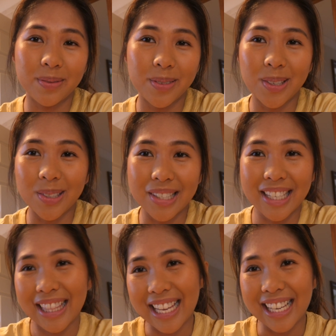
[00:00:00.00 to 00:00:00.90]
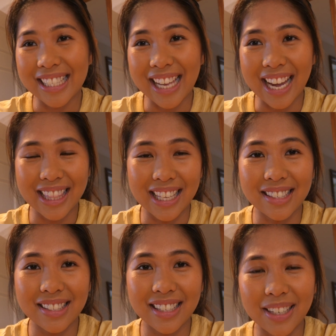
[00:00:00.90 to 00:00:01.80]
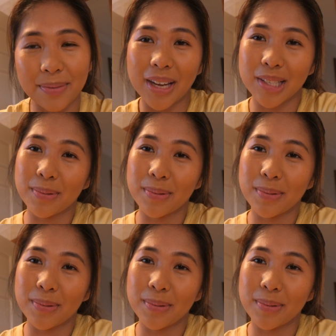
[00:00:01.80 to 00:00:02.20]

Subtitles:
using things like this, and it makes